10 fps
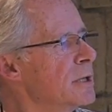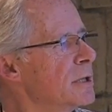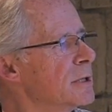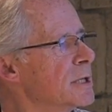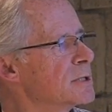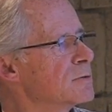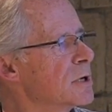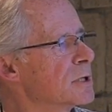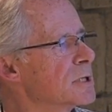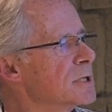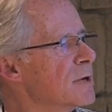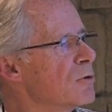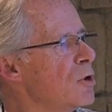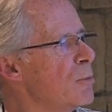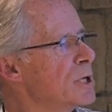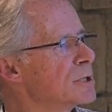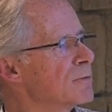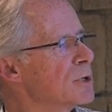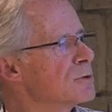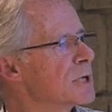This drug doesn't have a whole bunch
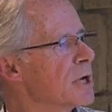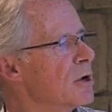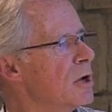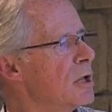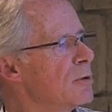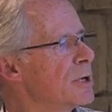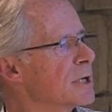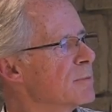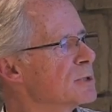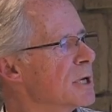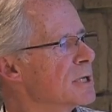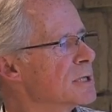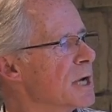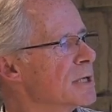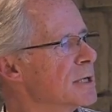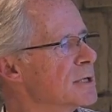of use at all when it comes to anxiety